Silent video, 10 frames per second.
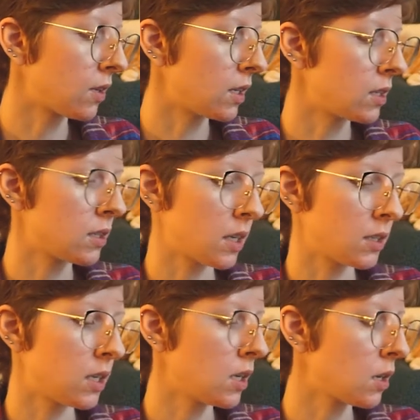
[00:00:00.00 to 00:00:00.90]
and it
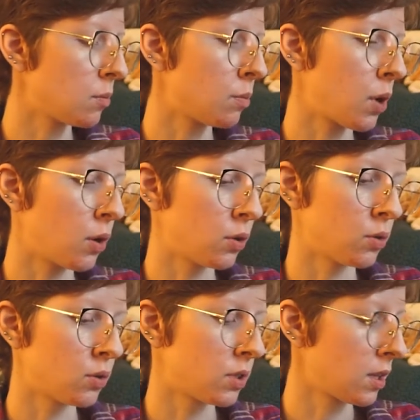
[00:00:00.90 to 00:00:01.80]
says he
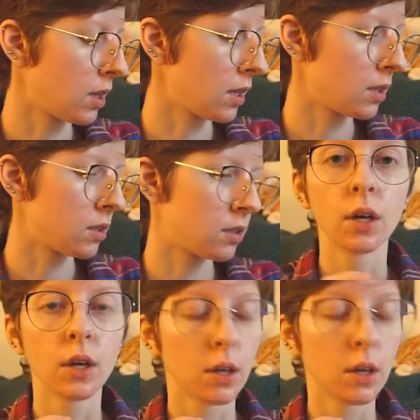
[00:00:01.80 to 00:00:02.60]
composed this,